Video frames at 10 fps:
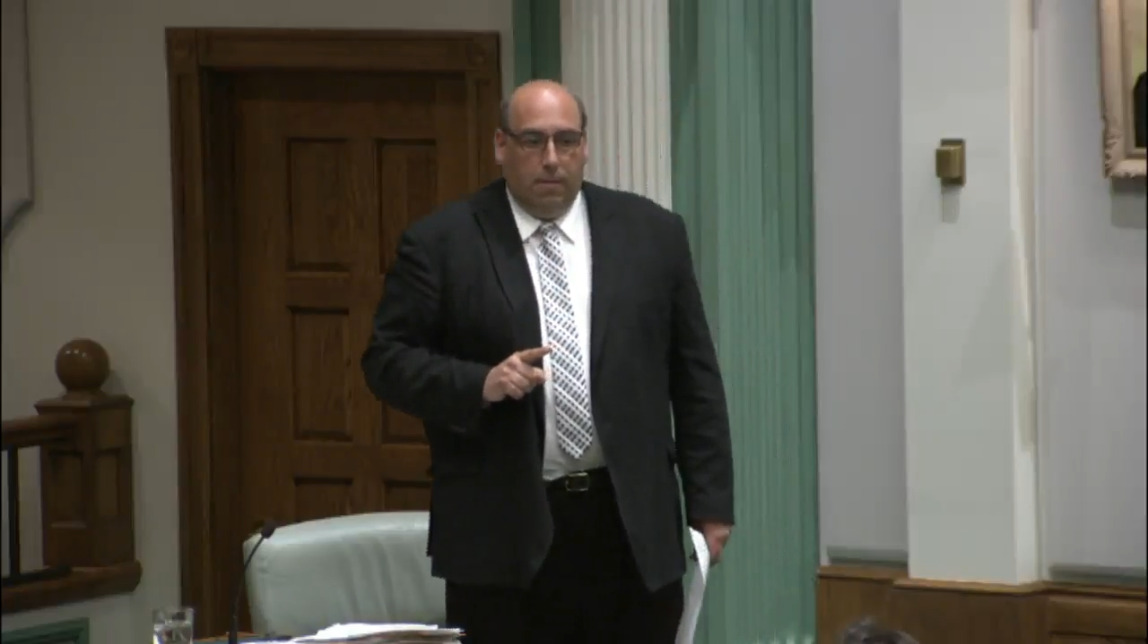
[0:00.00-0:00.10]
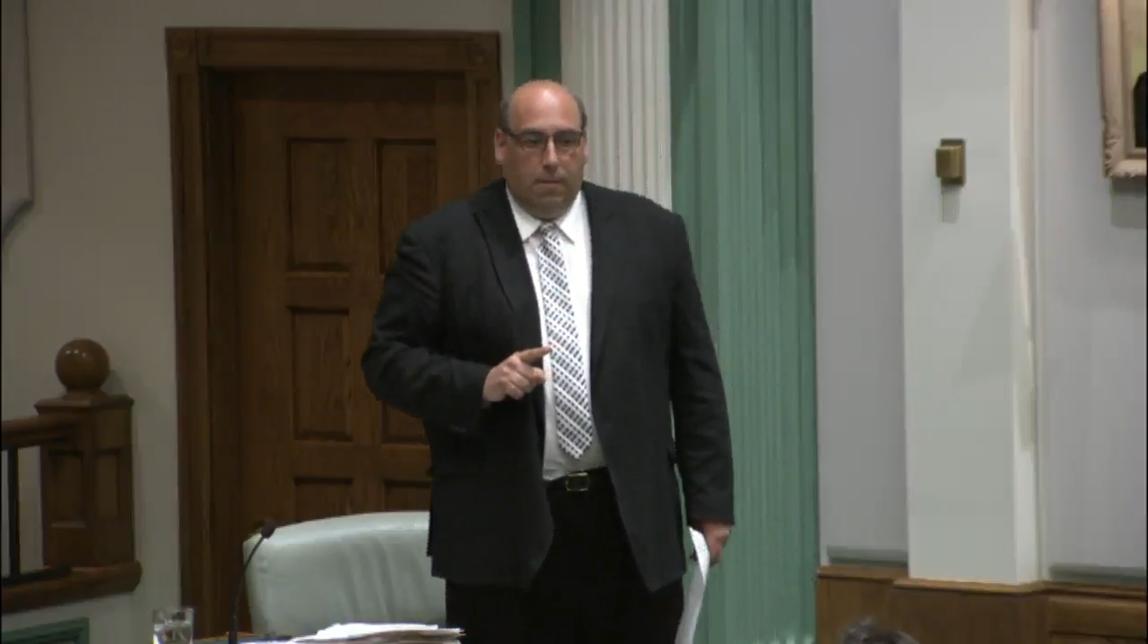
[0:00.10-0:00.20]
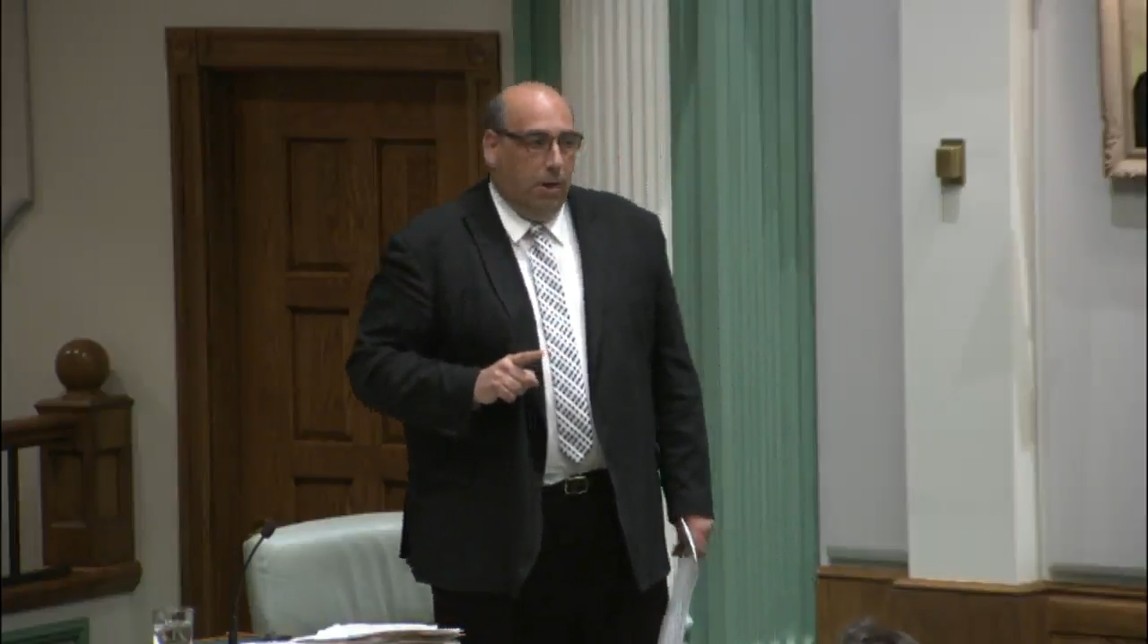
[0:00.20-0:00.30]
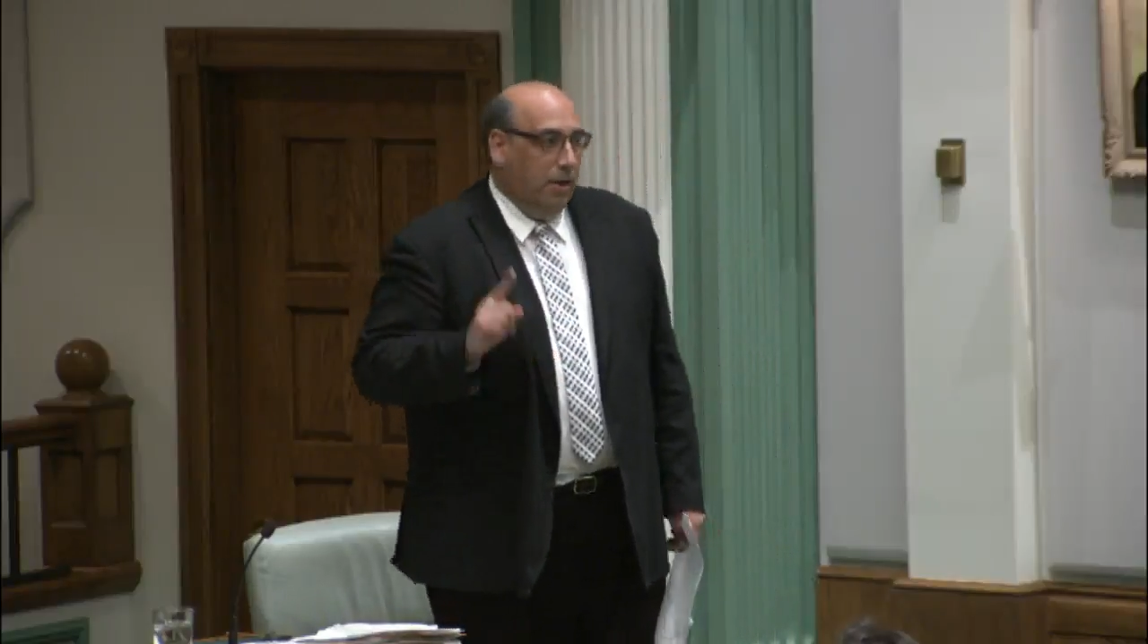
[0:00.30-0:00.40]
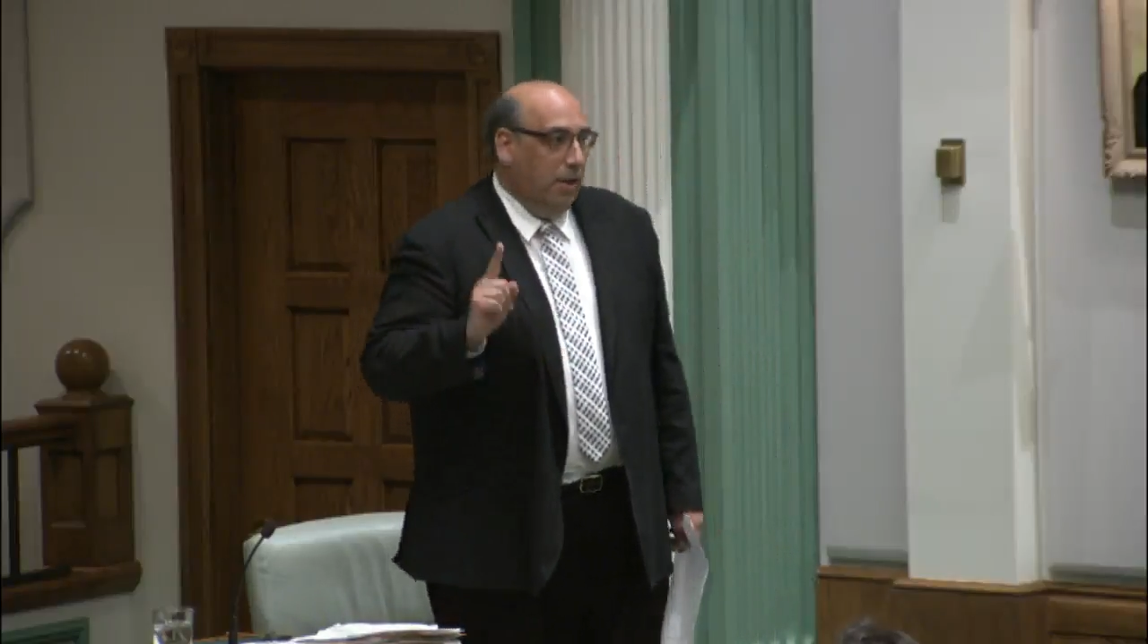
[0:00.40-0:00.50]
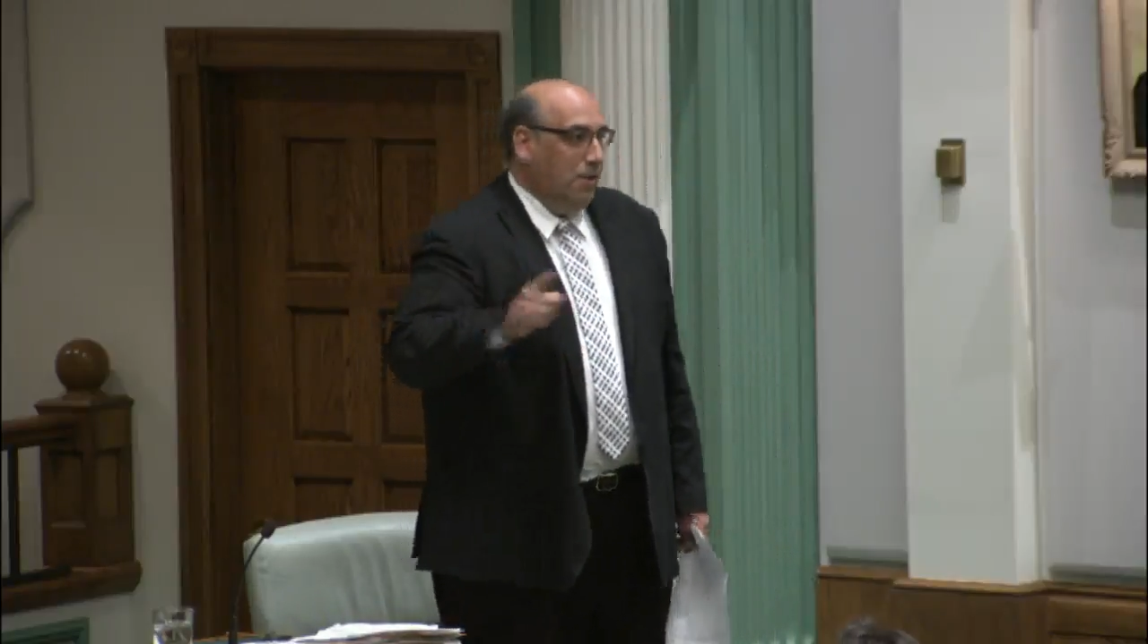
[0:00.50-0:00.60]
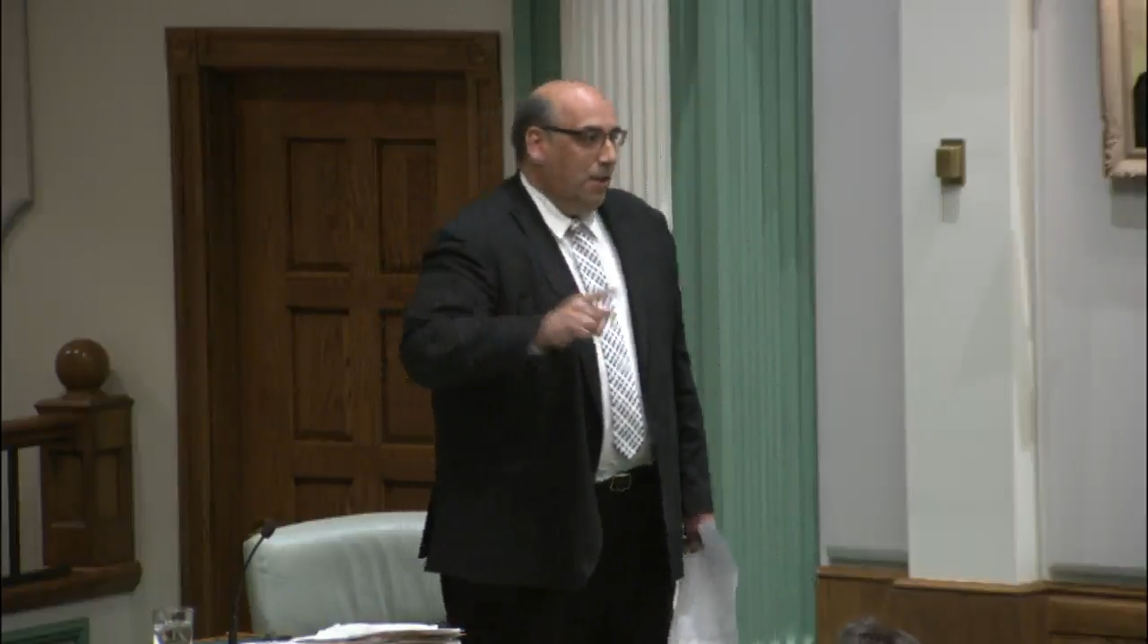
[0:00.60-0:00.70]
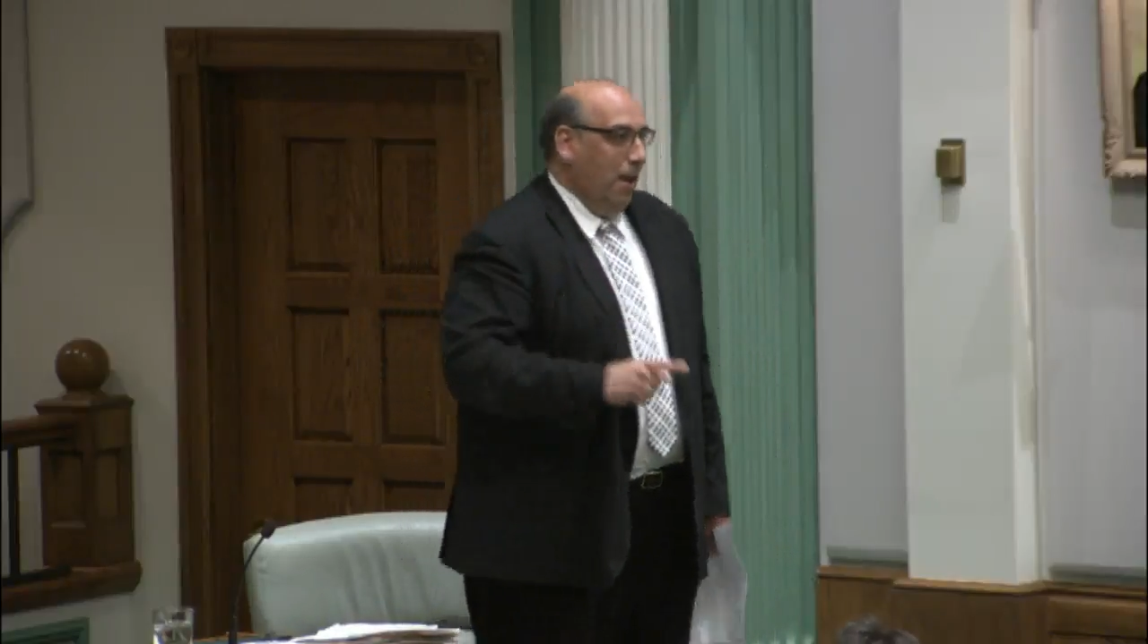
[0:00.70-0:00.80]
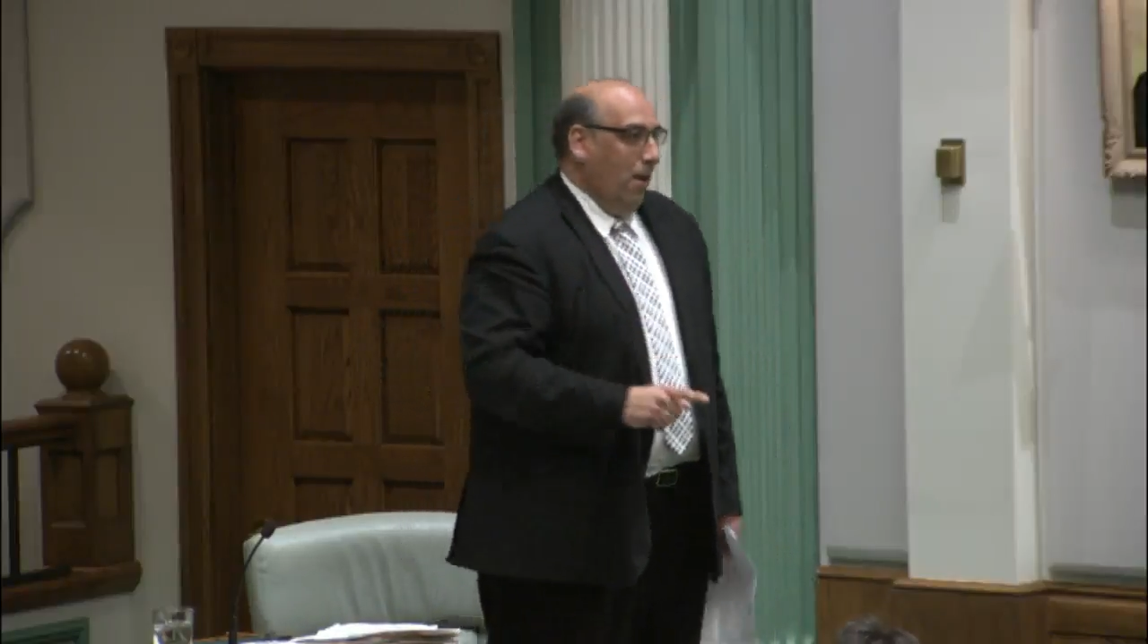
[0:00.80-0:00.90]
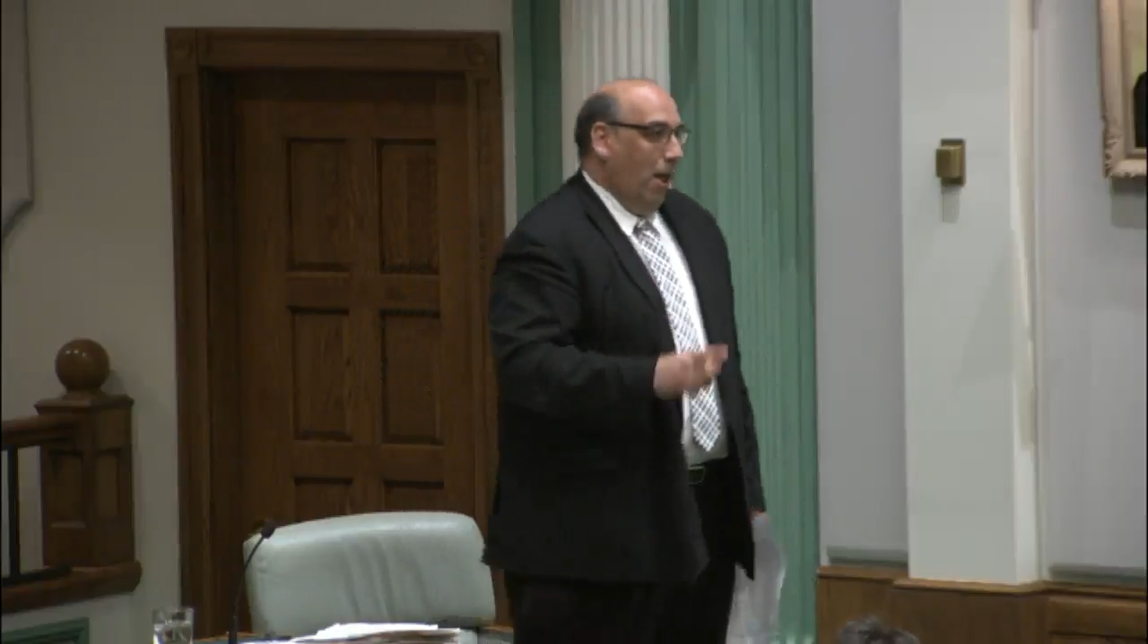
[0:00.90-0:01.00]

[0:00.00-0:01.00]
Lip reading: But he did say,